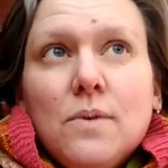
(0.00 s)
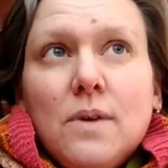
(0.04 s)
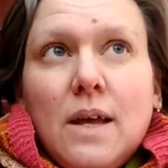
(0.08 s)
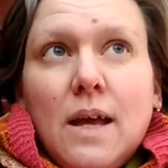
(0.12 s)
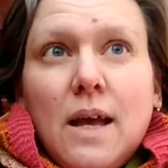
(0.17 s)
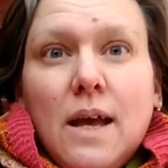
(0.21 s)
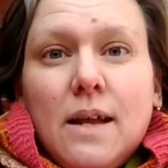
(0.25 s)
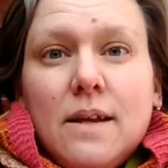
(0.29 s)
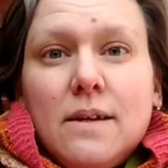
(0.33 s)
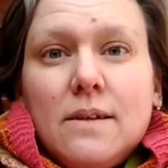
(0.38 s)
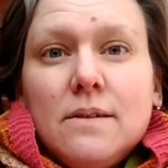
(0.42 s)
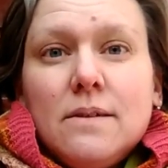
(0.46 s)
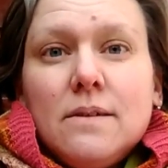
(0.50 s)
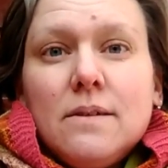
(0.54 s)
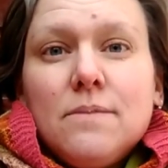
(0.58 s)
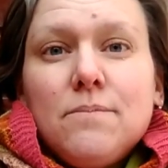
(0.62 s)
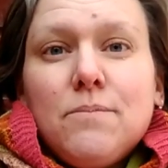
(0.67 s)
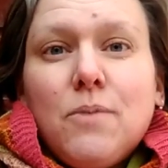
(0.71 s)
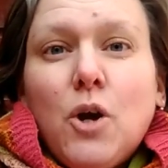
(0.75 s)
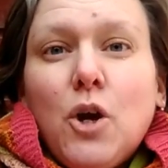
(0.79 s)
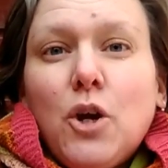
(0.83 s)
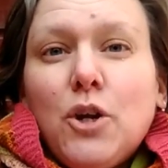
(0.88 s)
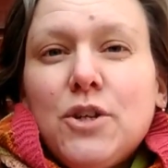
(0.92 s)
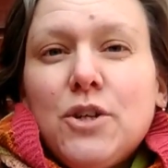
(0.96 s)
can
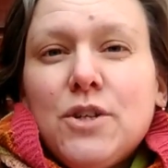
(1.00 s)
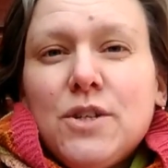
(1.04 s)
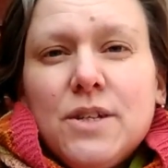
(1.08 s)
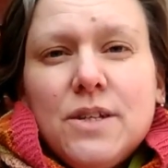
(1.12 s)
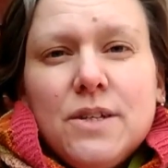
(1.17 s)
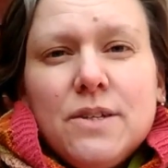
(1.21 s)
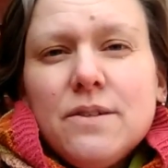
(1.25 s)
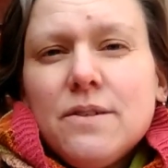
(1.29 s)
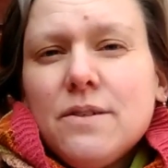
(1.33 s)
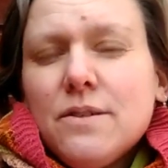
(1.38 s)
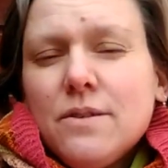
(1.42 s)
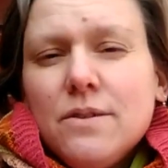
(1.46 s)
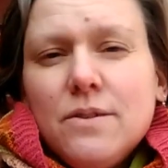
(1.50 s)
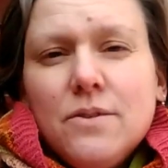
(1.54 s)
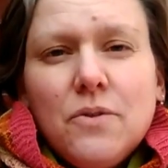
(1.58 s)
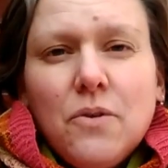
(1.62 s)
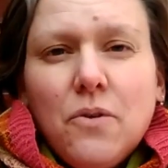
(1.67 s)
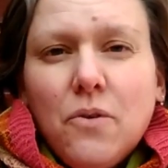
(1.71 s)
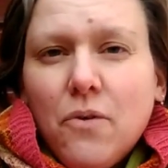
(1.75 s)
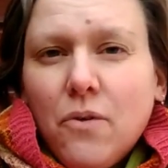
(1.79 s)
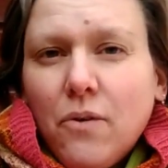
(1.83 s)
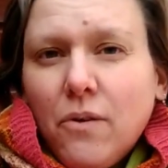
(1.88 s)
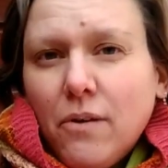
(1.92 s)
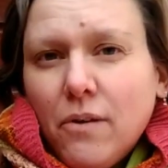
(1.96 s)
purchase
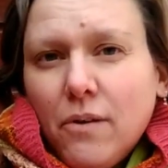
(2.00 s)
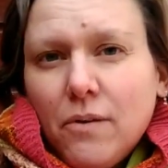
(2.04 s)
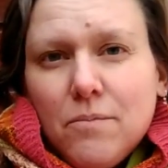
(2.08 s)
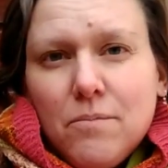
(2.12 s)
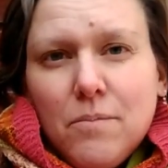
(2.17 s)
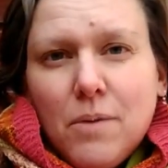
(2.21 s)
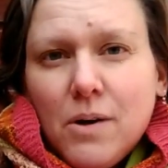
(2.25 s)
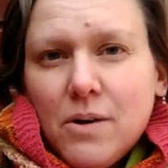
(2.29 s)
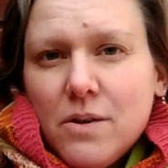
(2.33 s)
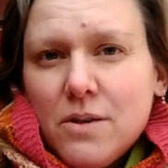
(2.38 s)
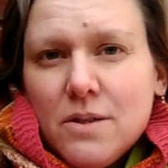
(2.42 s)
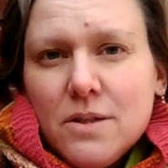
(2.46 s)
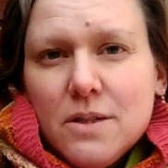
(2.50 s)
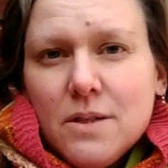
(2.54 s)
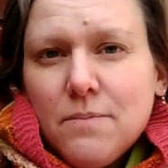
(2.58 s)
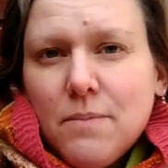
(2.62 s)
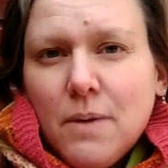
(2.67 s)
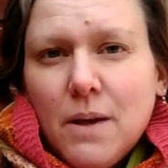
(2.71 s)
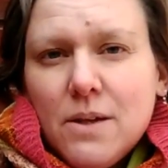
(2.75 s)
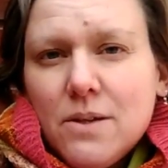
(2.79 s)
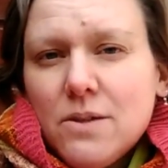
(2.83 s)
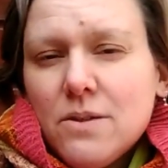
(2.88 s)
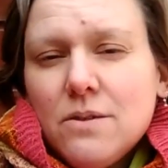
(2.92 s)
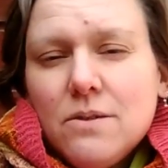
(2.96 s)
your
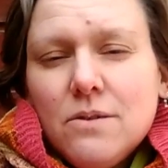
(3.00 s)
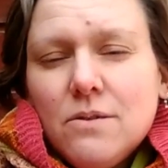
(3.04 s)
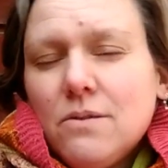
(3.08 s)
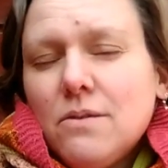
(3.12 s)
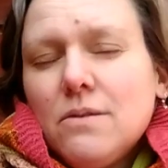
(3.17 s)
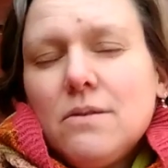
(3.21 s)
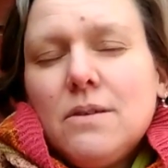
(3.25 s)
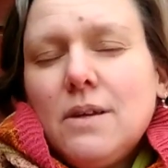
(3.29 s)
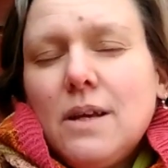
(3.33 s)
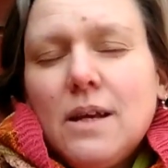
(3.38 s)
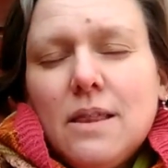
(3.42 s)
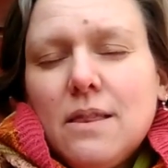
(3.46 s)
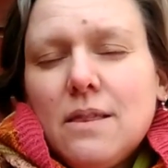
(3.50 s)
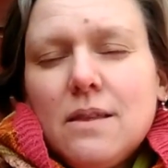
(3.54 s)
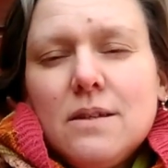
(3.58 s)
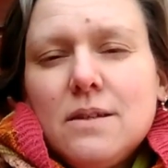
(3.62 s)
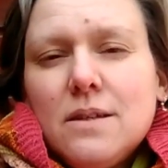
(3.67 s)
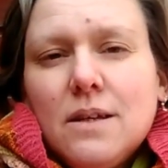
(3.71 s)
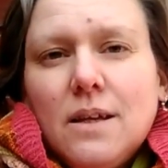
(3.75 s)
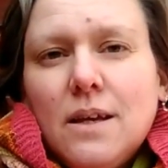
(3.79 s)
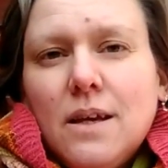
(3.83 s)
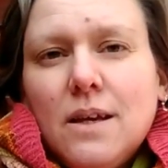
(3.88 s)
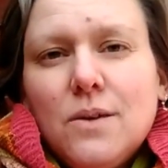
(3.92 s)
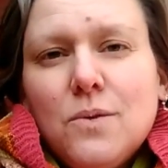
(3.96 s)
participation or get the
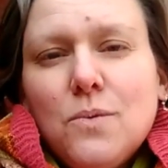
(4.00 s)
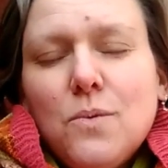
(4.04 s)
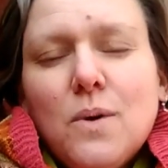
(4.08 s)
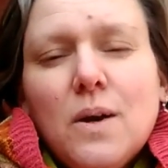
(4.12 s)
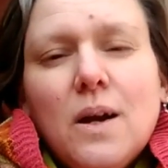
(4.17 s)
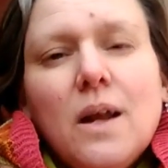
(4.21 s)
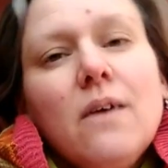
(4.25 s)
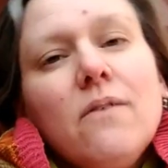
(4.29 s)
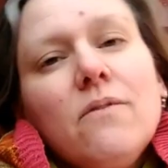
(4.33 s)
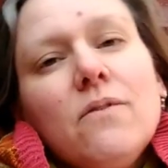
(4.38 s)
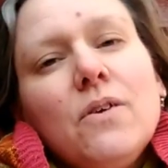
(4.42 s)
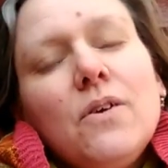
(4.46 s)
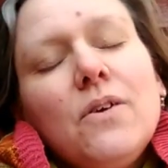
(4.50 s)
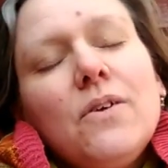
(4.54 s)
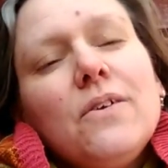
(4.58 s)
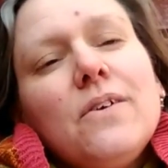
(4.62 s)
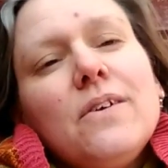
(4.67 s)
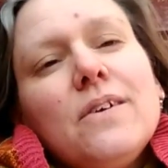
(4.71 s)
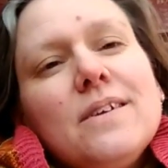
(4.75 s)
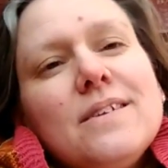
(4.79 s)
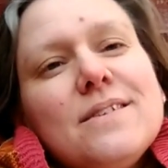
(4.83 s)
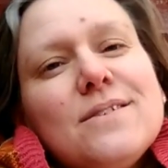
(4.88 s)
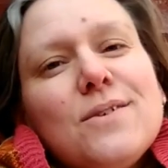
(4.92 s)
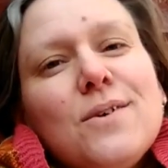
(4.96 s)
ticket or whatever
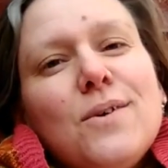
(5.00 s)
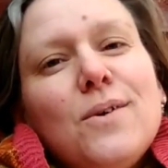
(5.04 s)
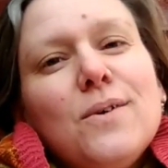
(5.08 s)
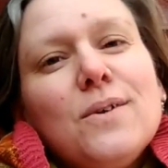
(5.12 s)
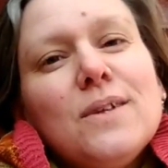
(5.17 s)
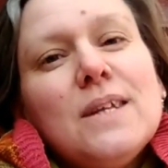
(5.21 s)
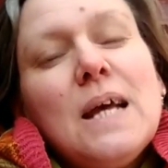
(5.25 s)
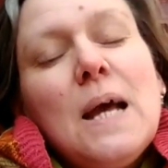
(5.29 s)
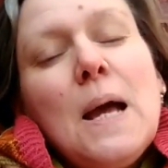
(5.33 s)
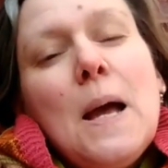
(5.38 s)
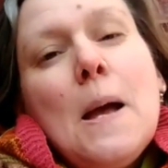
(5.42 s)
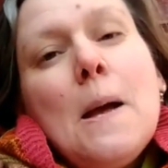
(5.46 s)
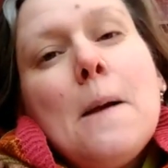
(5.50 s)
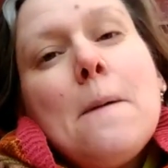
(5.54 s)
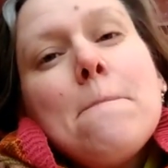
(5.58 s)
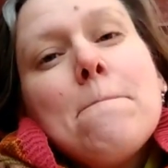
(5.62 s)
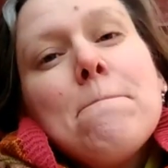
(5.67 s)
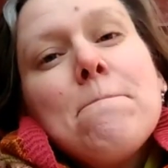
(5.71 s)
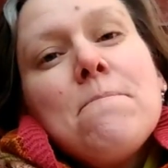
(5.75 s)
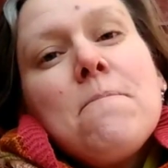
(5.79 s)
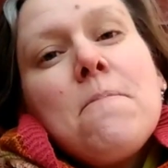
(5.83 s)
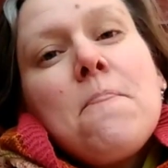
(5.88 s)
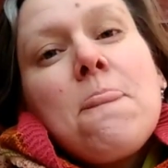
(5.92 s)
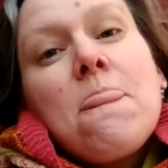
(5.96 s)
it's called
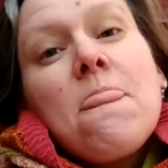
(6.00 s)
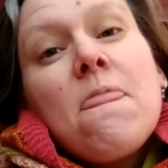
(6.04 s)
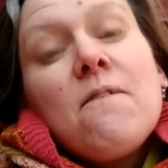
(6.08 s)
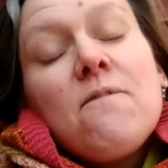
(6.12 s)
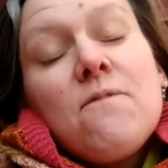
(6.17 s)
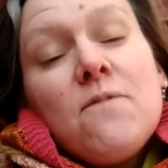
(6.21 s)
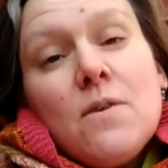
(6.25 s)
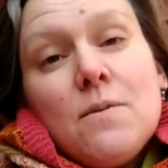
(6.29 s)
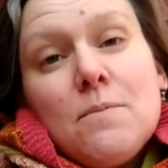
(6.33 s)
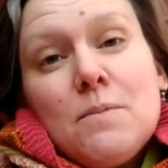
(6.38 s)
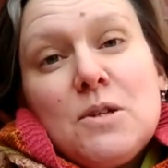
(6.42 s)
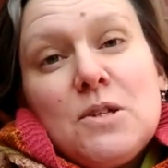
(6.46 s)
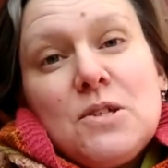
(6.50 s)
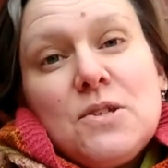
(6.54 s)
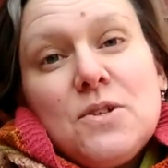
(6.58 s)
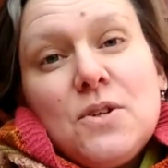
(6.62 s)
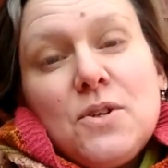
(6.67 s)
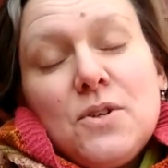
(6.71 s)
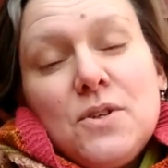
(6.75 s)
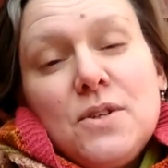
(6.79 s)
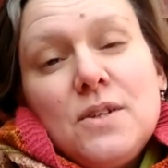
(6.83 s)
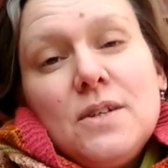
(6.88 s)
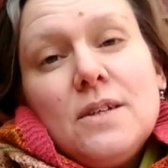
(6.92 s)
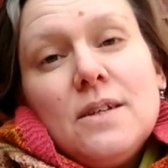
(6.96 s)
from a
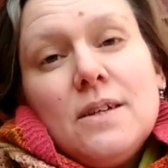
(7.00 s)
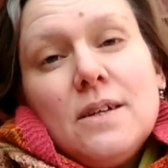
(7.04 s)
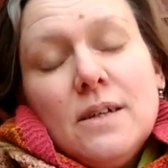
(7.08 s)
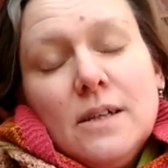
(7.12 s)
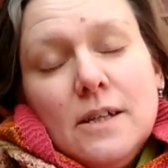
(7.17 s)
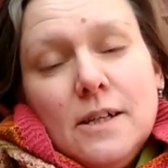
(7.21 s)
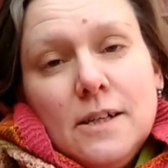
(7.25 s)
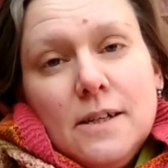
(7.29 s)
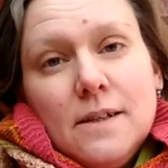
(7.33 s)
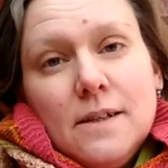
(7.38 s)
certain